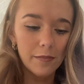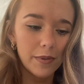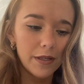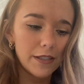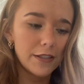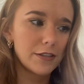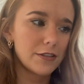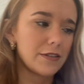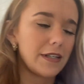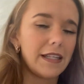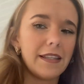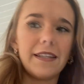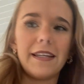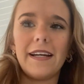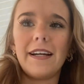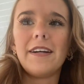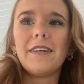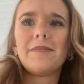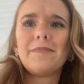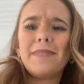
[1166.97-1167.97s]
pictures right
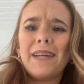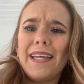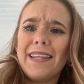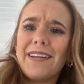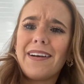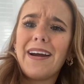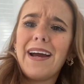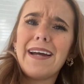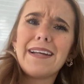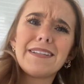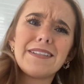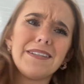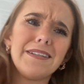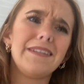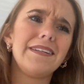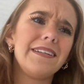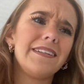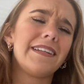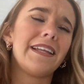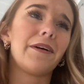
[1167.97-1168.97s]
there, and they're actually,
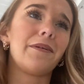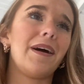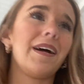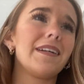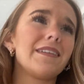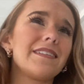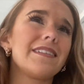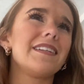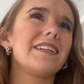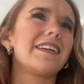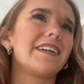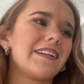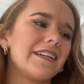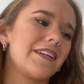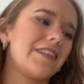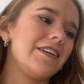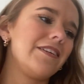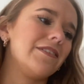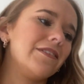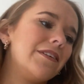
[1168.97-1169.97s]
they were actually kind
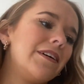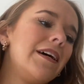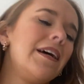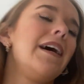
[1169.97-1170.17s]
of cute.